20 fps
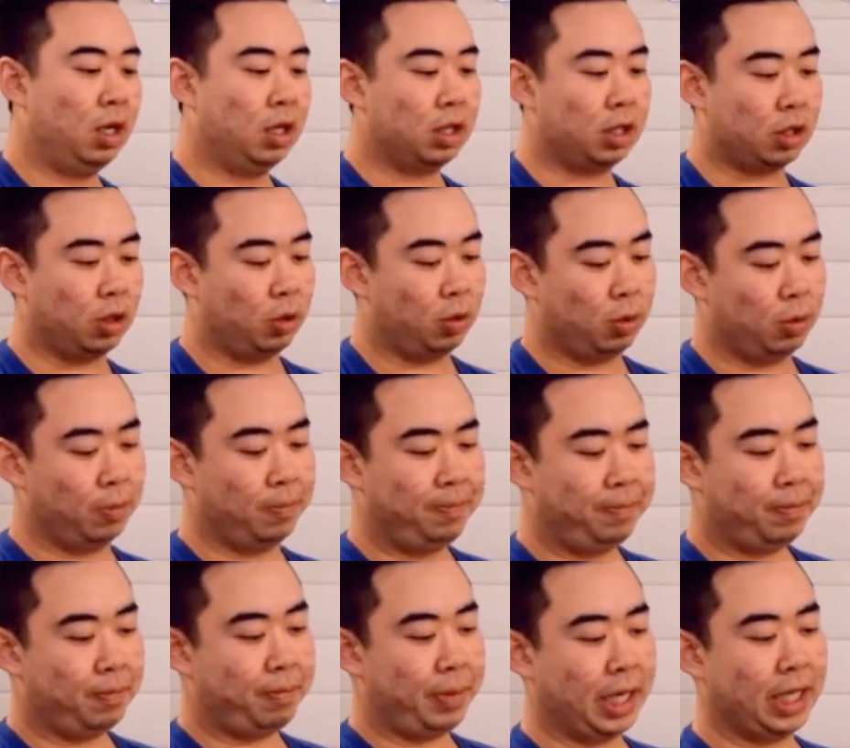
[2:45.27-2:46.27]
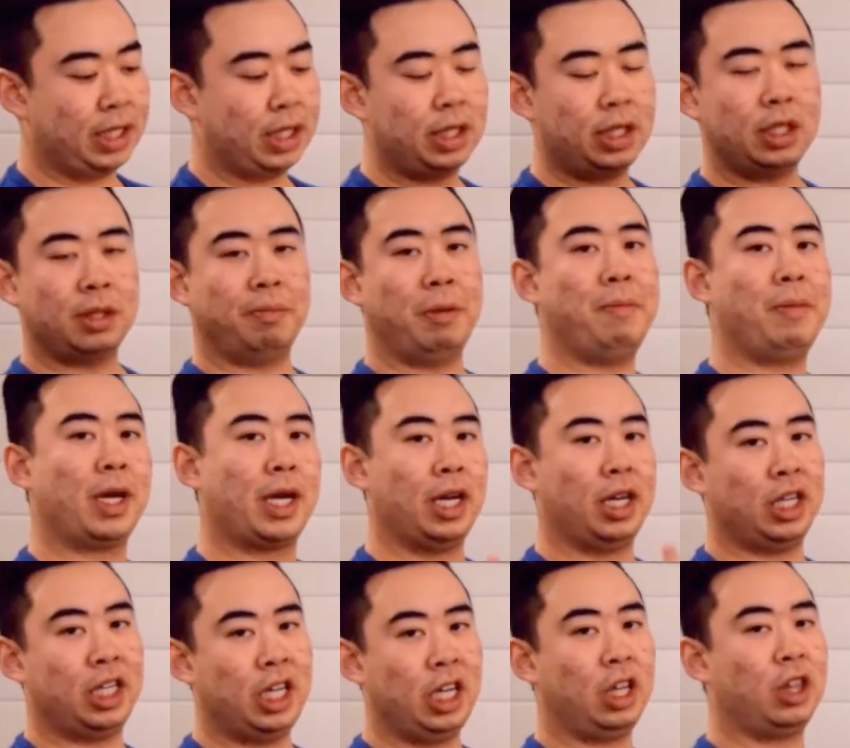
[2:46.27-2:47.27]
So because this is
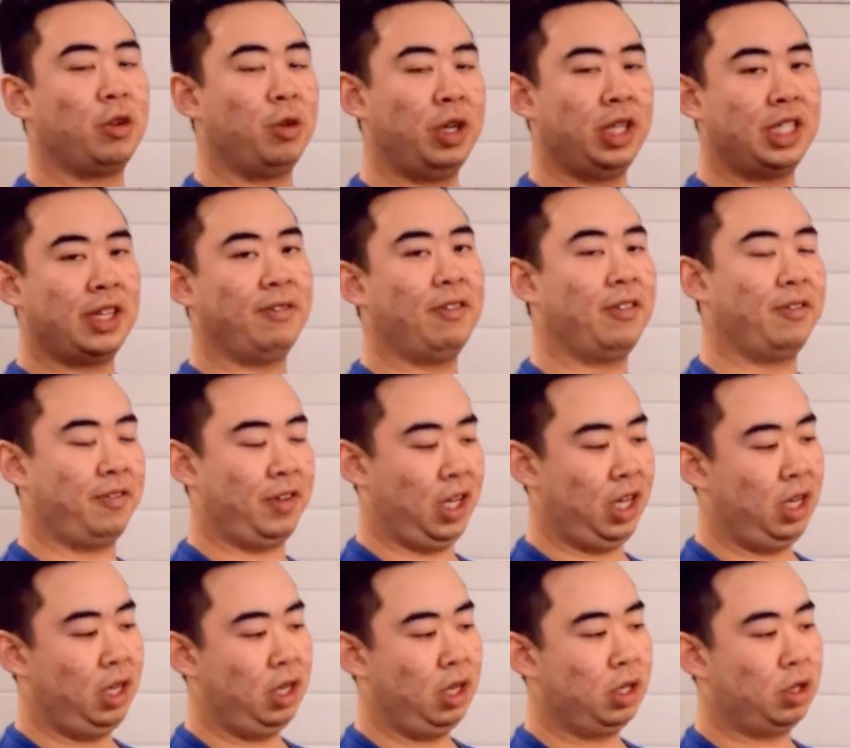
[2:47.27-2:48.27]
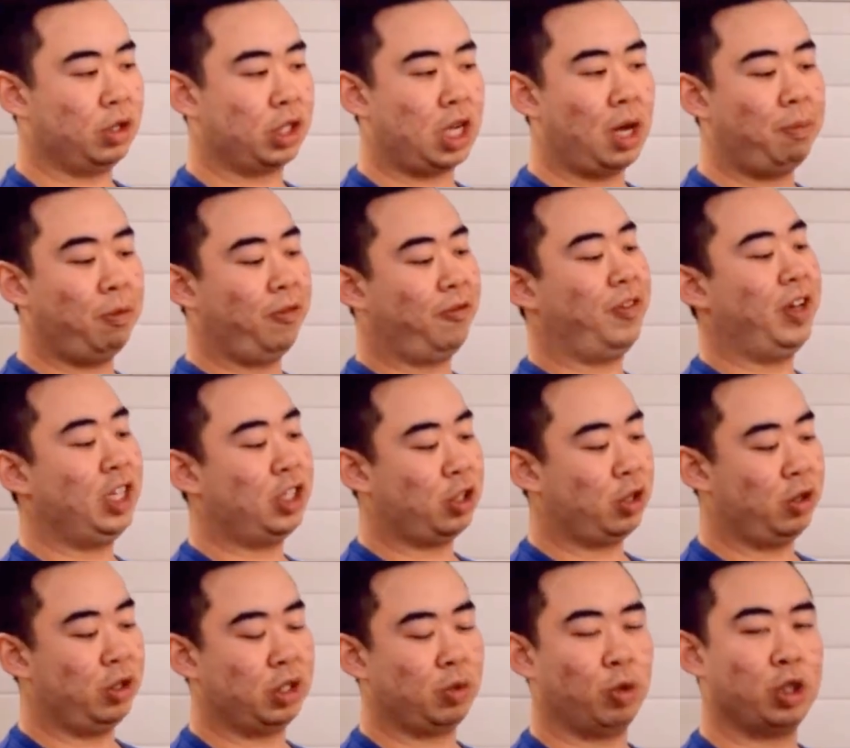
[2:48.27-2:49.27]
mimicking a TE37V, there's a couple
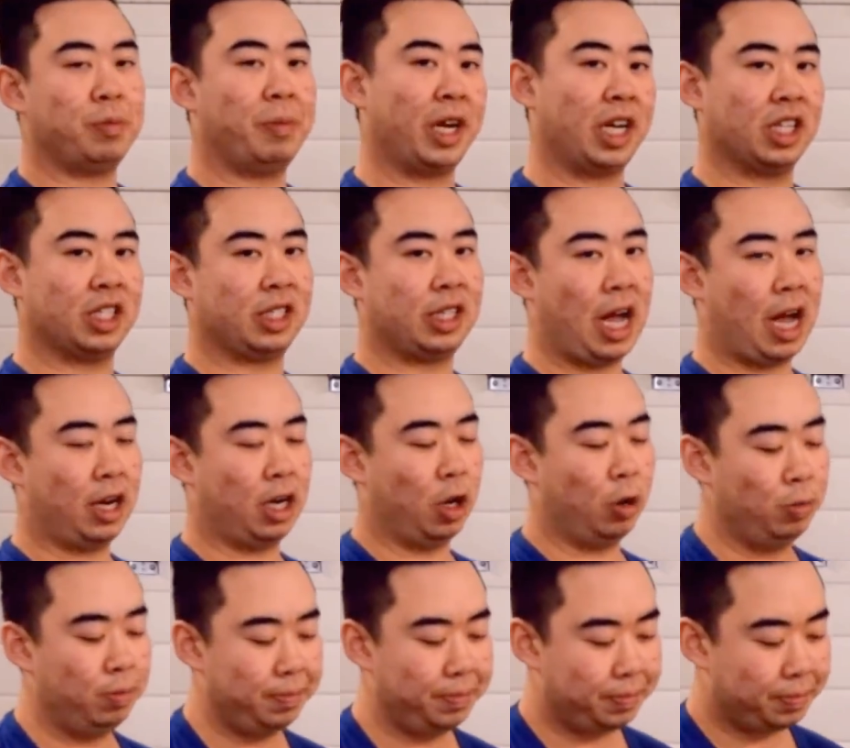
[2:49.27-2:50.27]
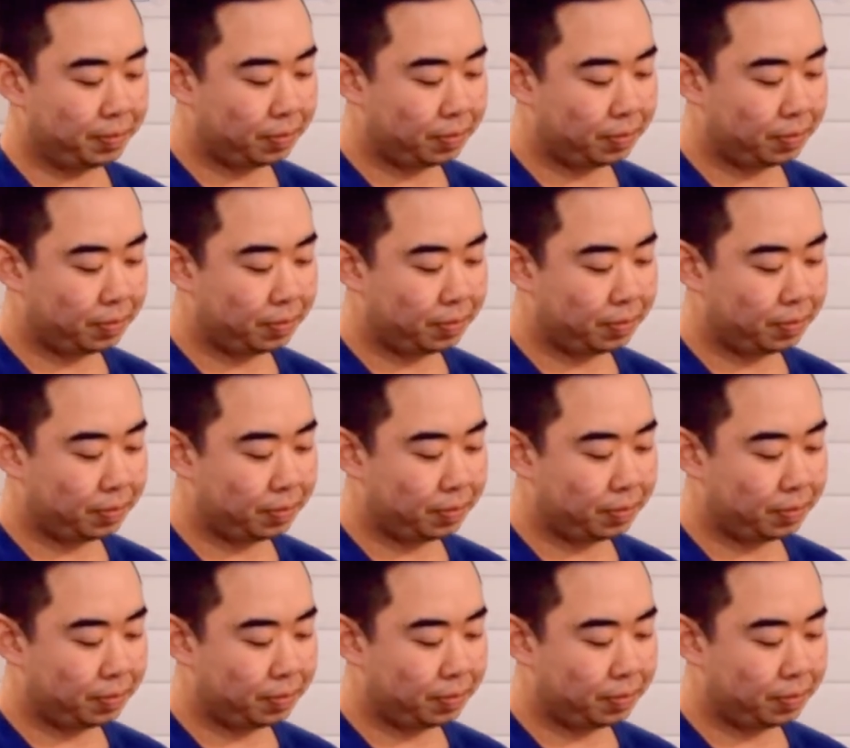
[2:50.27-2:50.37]
features which make it stand out.